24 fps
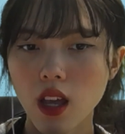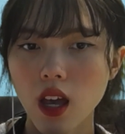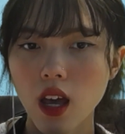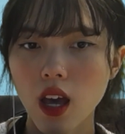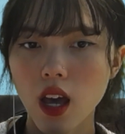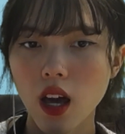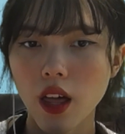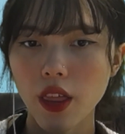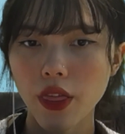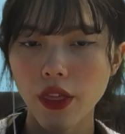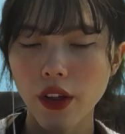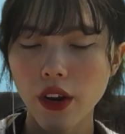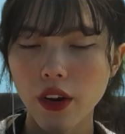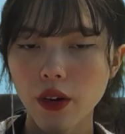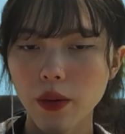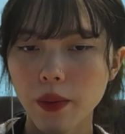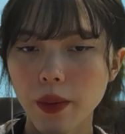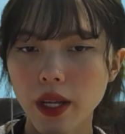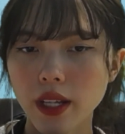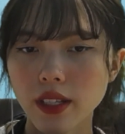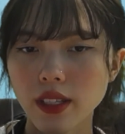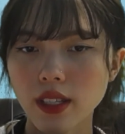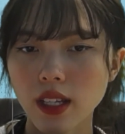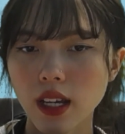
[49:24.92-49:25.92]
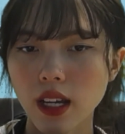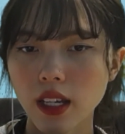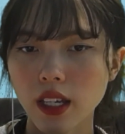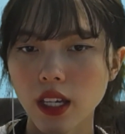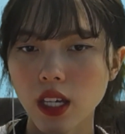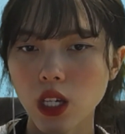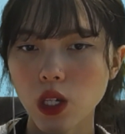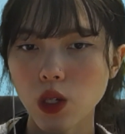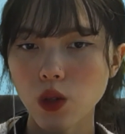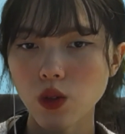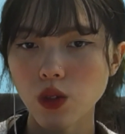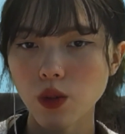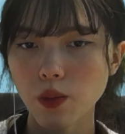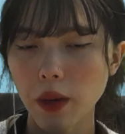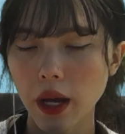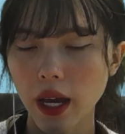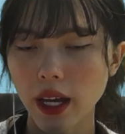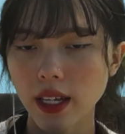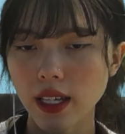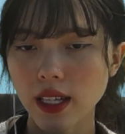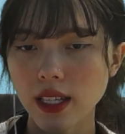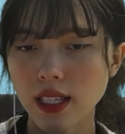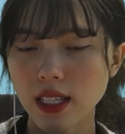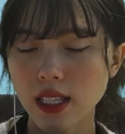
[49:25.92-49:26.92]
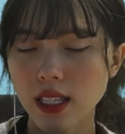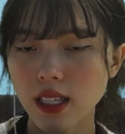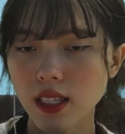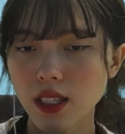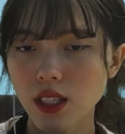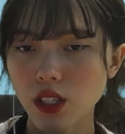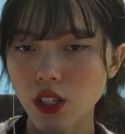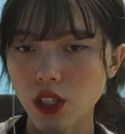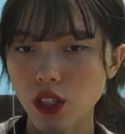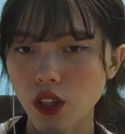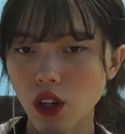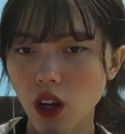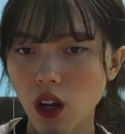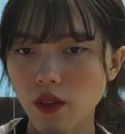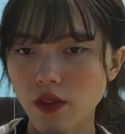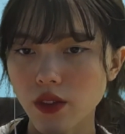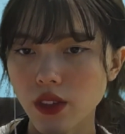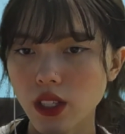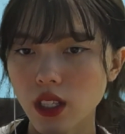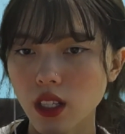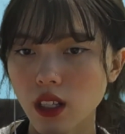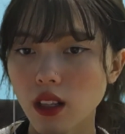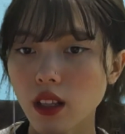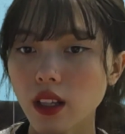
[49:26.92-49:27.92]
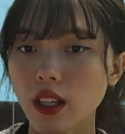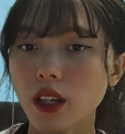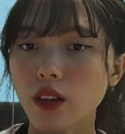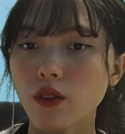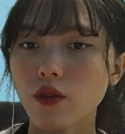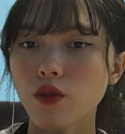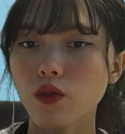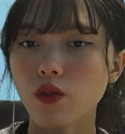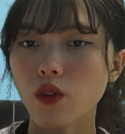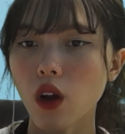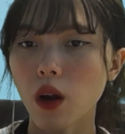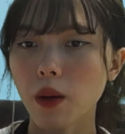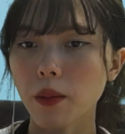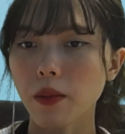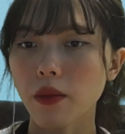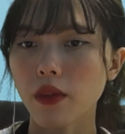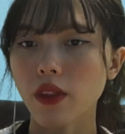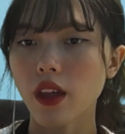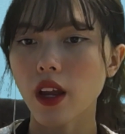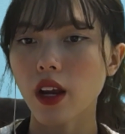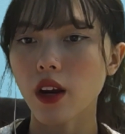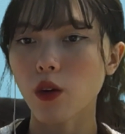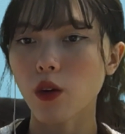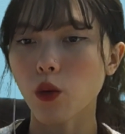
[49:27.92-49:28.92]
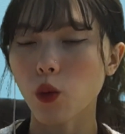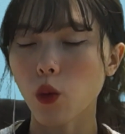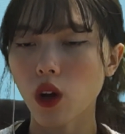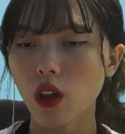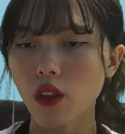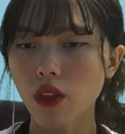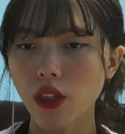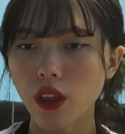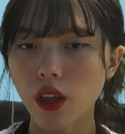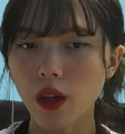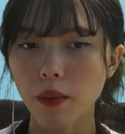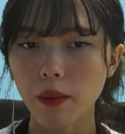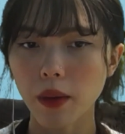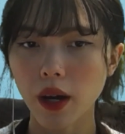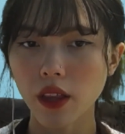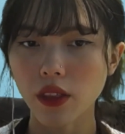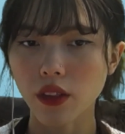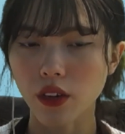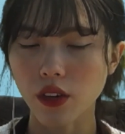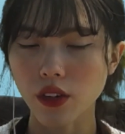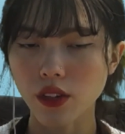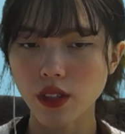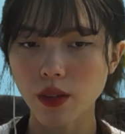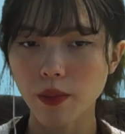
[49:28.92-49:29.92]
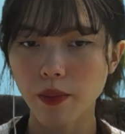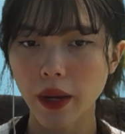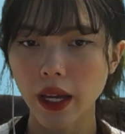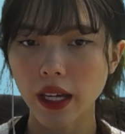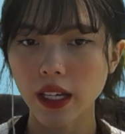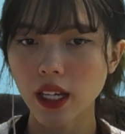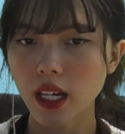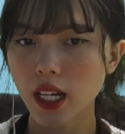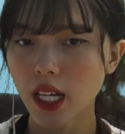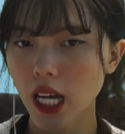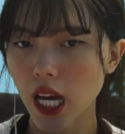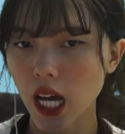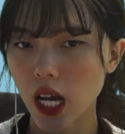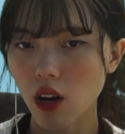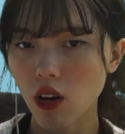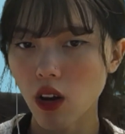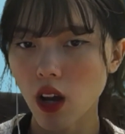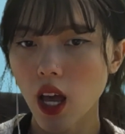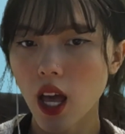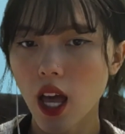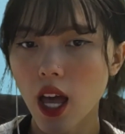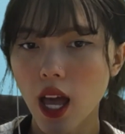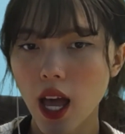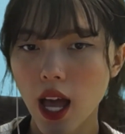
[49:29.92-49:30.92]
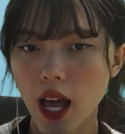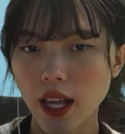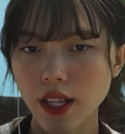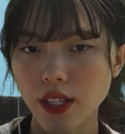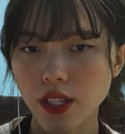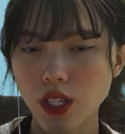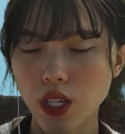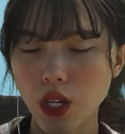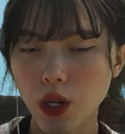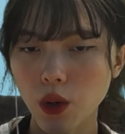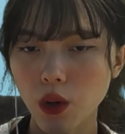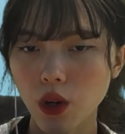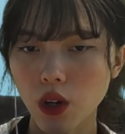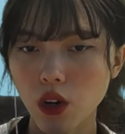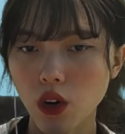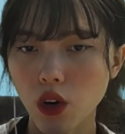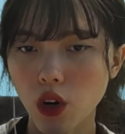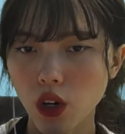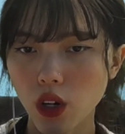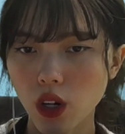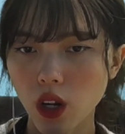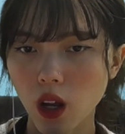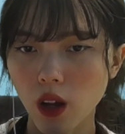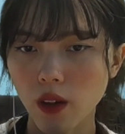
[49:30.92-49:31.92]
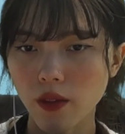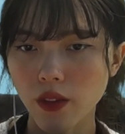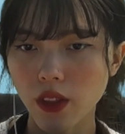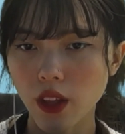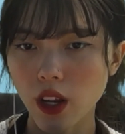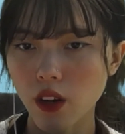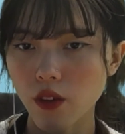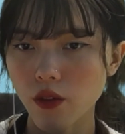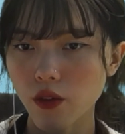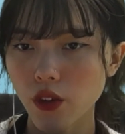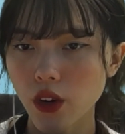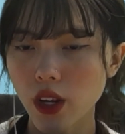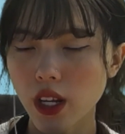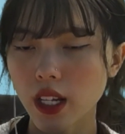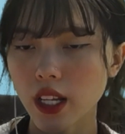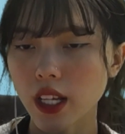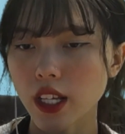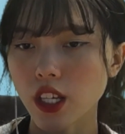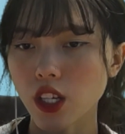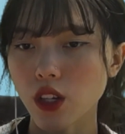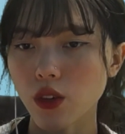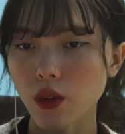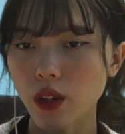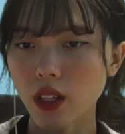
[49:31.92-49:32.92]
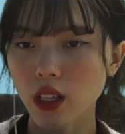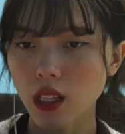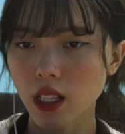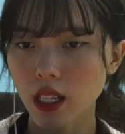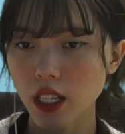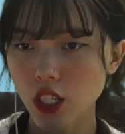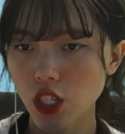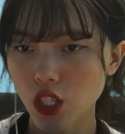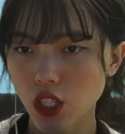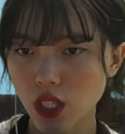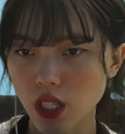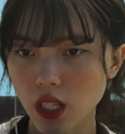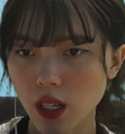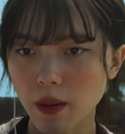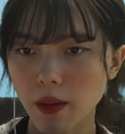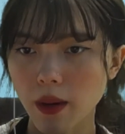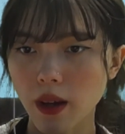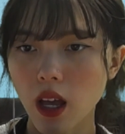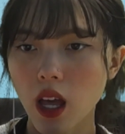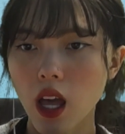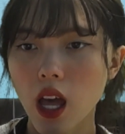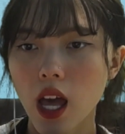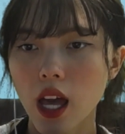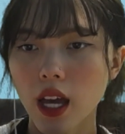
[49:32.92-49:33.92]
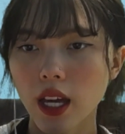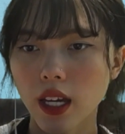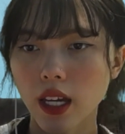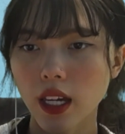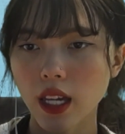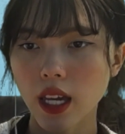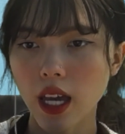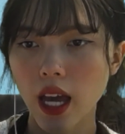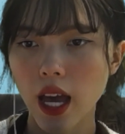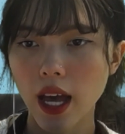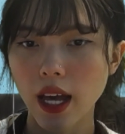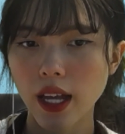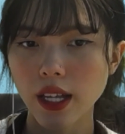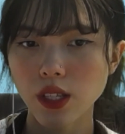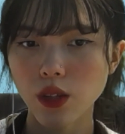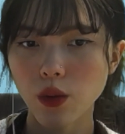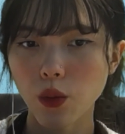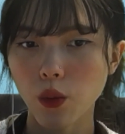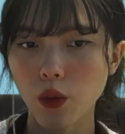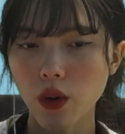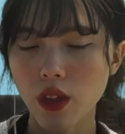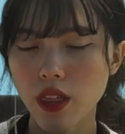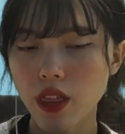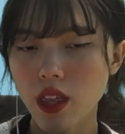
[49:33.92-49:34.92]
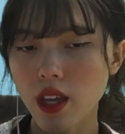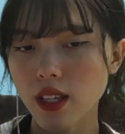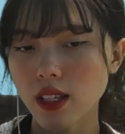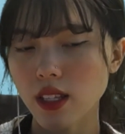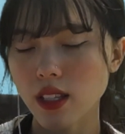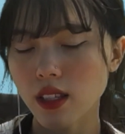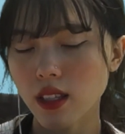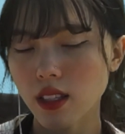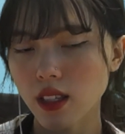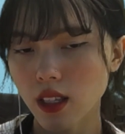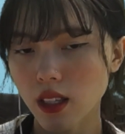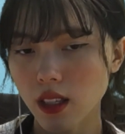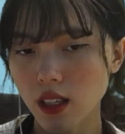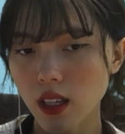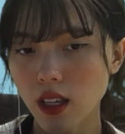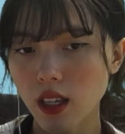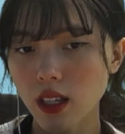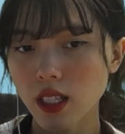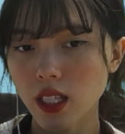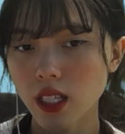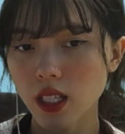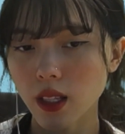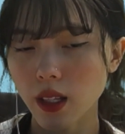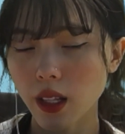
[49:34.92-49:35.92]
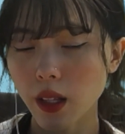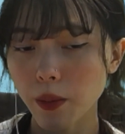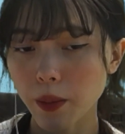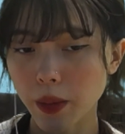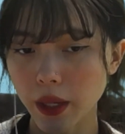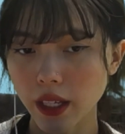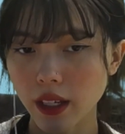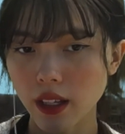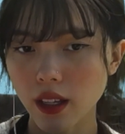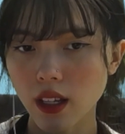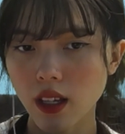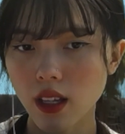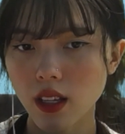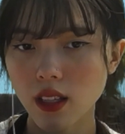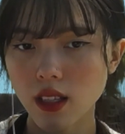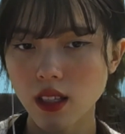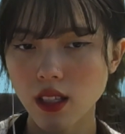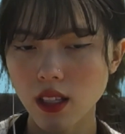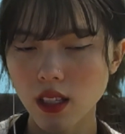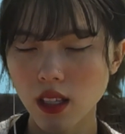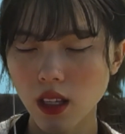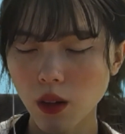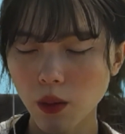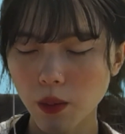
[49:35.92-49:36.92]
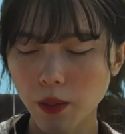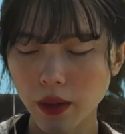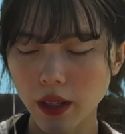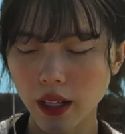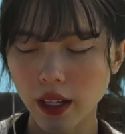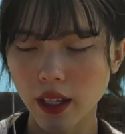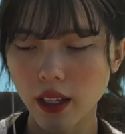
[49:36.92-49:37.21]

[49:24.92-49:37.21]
A therapist accused by his sister of stealing from their wealthy mother's bank account has told court of their threatening relationship he has with his sibling.